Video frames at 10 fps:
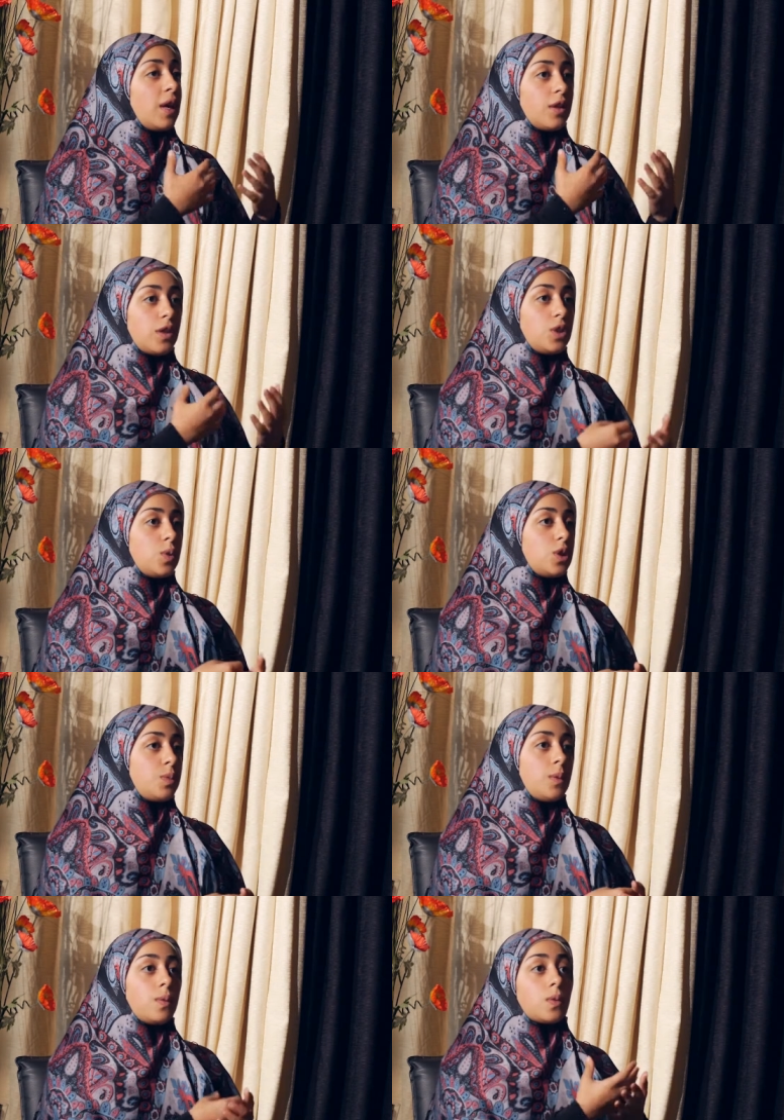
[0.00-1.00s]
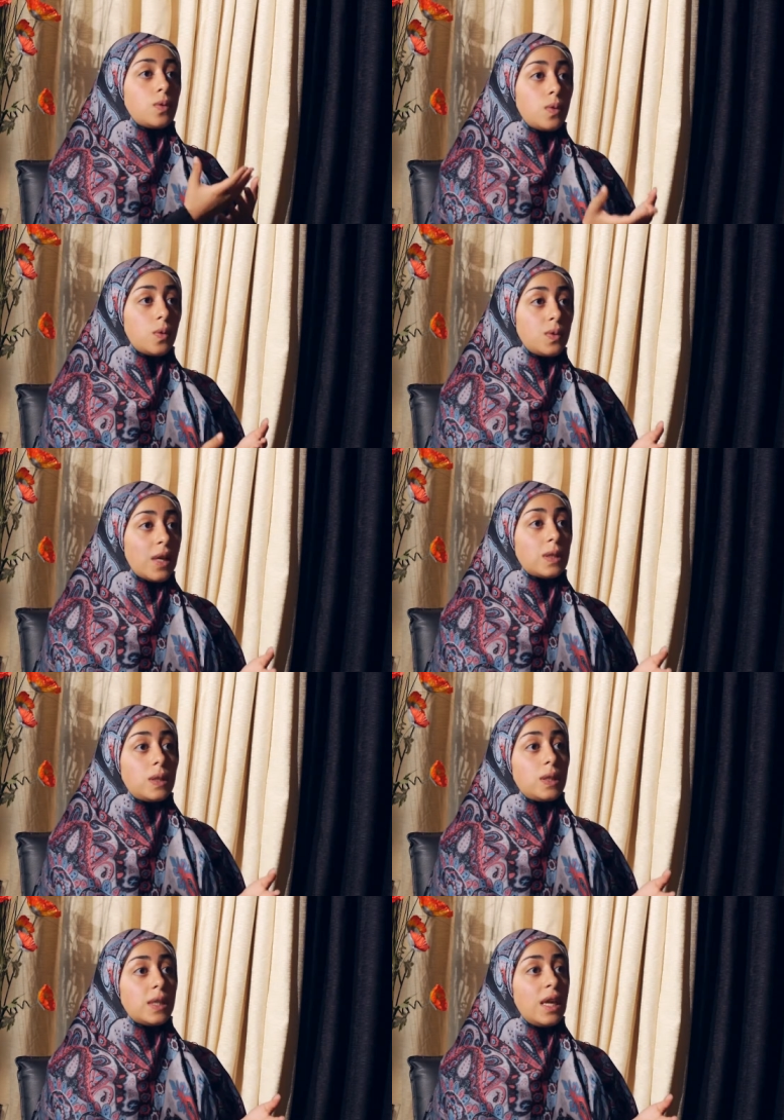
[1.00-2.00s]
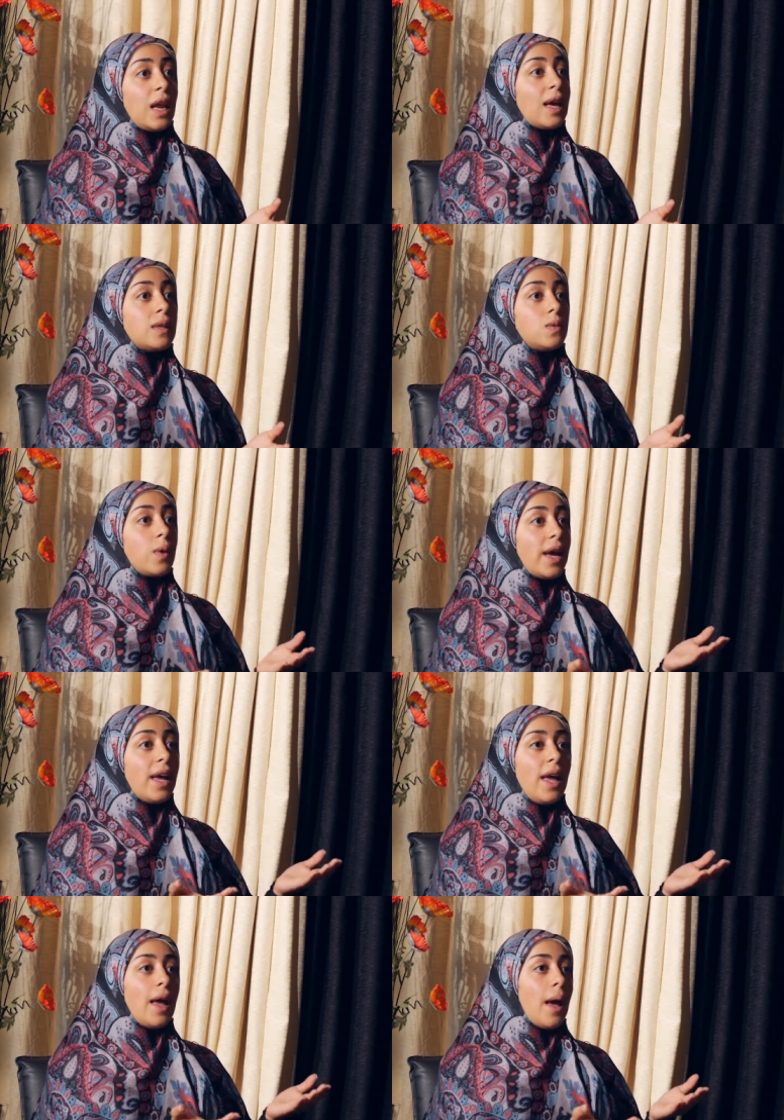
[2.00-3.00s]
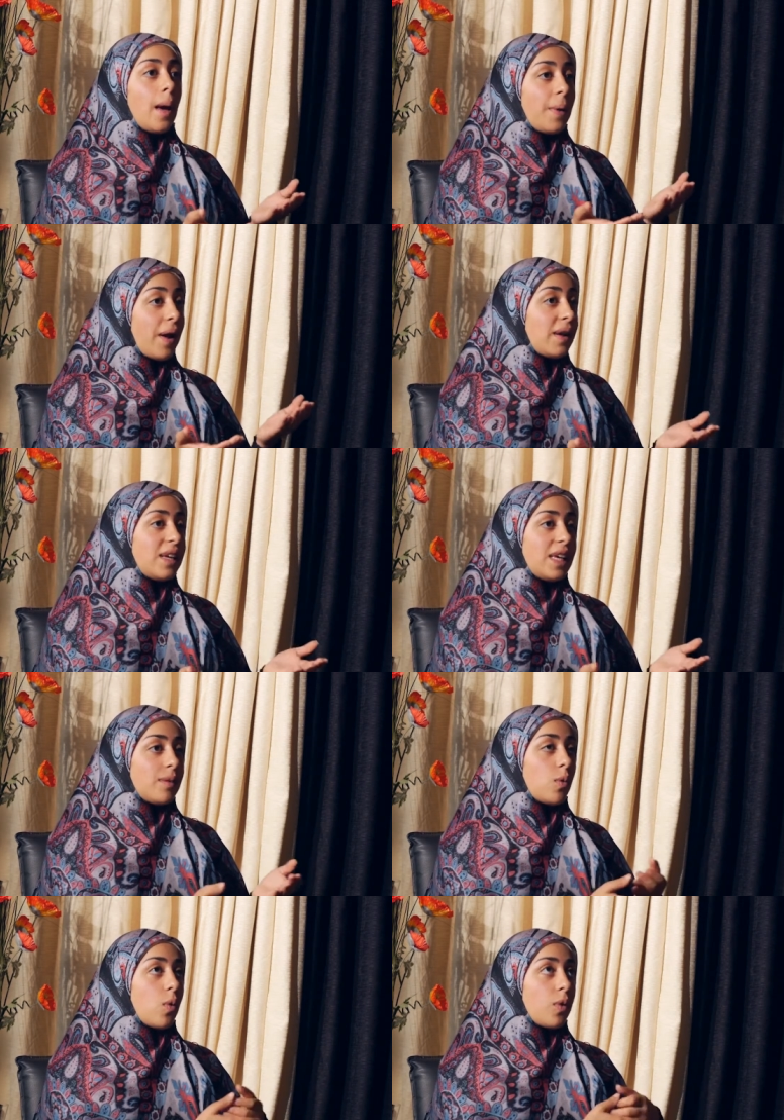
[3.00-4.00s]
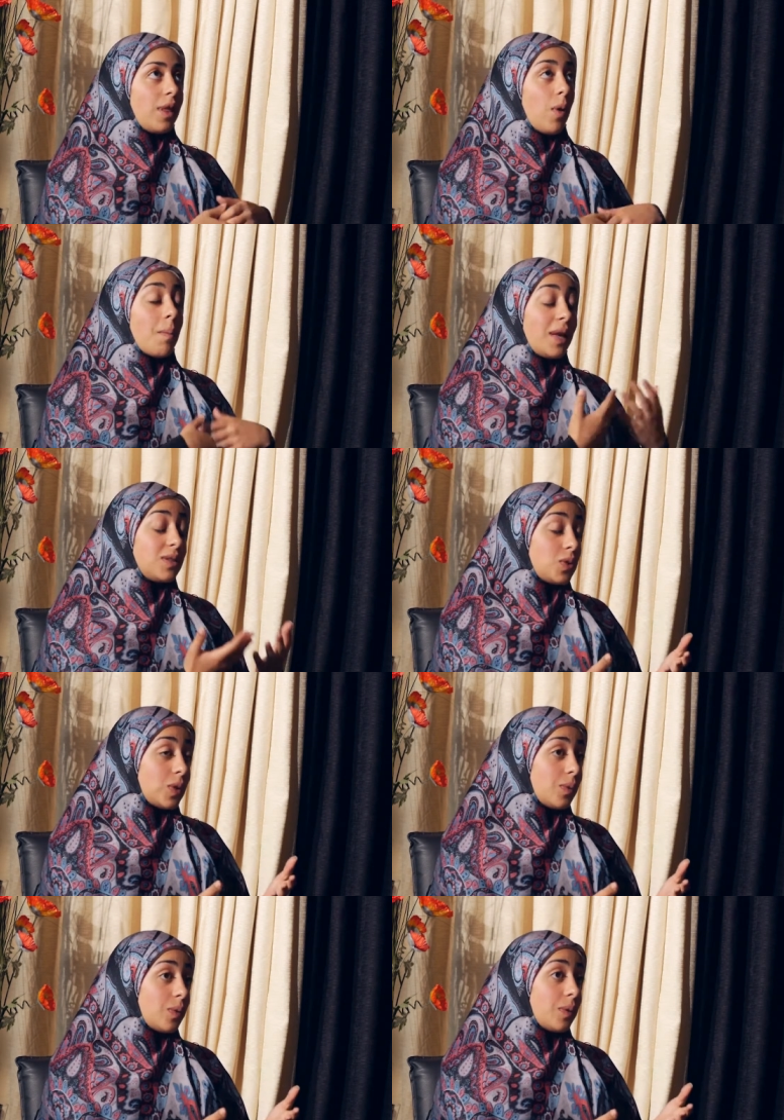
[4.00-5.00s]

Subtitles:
the Jewish people to settle in a land where apparently, or they were meant to